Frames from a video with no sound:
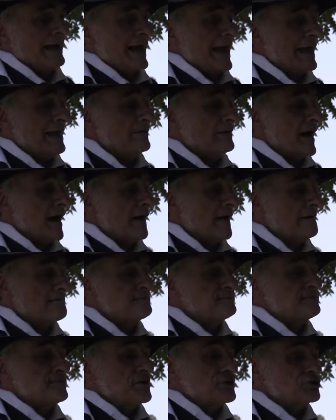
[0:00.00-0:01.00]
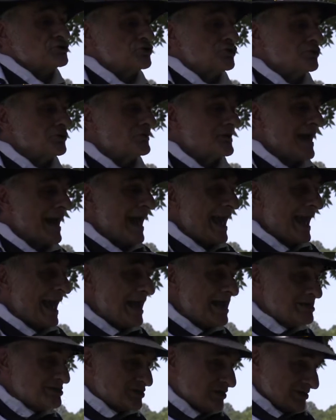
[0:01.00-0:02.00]
an official
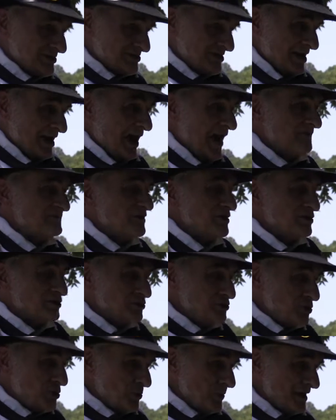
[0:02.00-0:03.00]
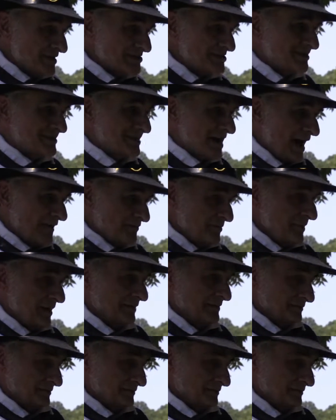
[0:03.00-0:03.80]
agent of the U.S. government